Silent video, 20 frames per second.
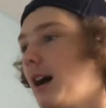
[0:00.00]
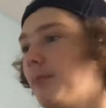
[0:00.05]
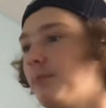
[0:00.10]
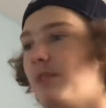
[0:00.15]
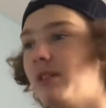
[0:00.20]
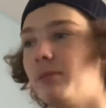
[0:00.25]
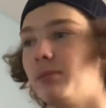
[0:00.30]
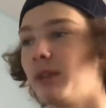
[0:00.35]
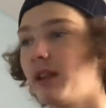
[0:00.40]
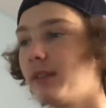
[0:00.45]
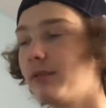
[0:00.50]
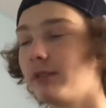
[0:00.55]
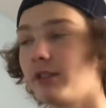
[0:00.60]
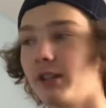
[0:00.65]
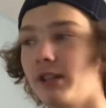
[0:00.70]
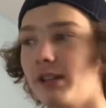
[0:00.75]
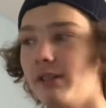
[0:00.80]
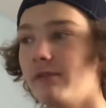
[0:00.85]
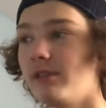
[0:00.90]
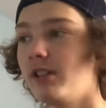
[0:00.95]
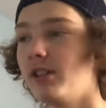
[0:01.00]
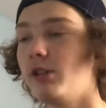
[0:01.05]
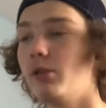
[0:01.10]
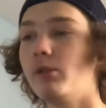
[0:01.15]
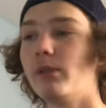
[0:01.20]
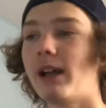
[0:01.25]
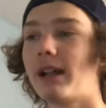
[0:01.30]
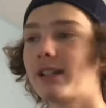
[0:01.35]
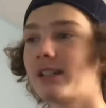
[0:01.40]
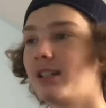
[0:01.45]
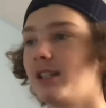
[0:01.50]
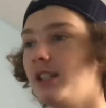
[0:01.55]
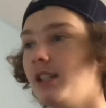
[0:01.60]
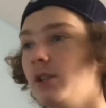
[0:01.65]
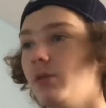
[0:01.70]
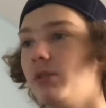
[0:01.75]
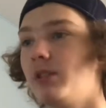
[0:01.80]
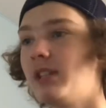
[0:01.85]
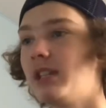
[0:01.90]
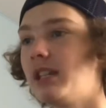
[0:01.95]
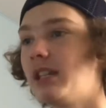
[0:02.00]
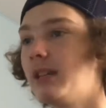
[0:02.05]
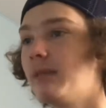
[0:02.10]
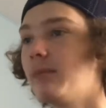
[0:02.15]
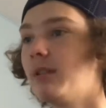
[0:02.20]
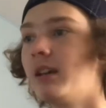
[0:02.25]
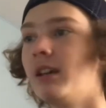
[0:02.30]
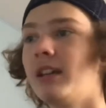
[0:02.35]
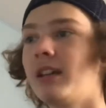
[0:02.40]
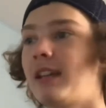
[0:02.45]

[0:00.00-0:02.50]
He played for EVU, that's his youth team.